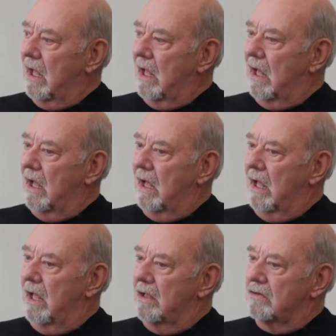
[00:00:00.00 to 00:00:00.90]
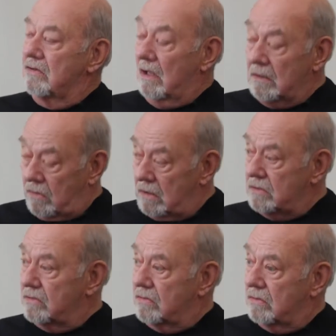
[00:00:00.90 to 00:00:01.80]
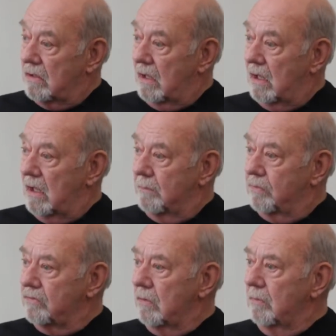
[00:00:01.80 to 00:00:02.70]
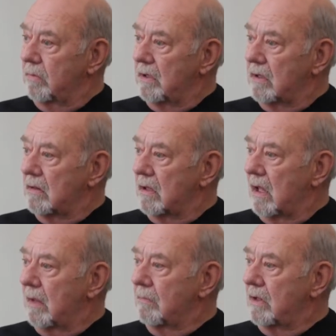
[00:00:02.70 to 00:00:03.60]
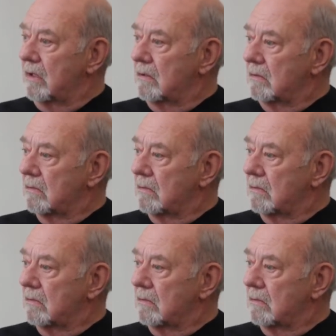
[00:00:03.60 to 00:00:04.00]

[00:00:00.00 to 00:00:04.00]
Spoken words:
has increased, presumably, the gambling